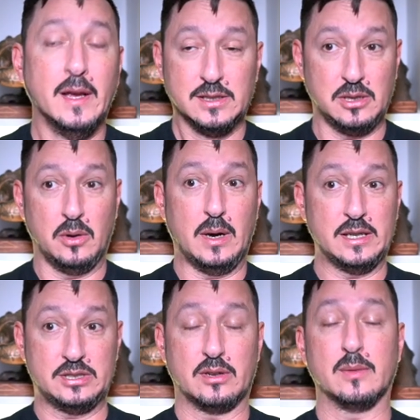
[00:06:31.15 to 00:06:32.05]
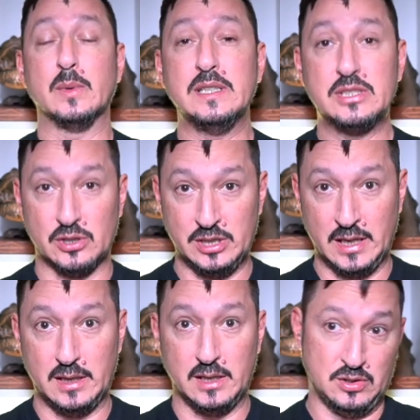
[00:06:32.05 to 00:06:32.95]
So I started researching
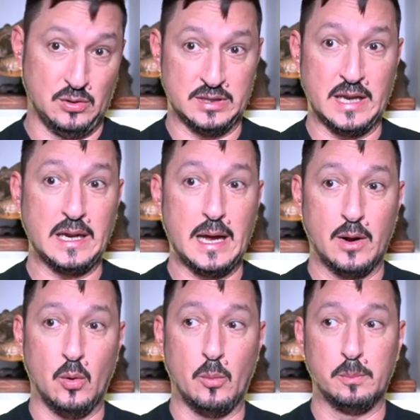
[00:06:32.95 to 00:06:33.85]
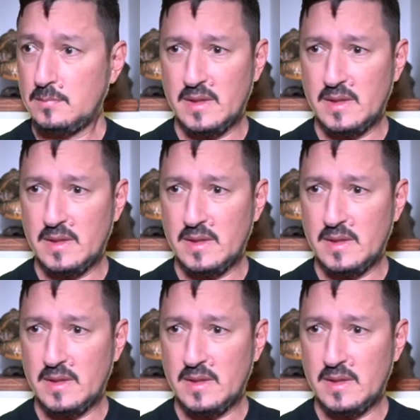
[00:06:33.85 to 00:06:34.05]
it as soon as I got home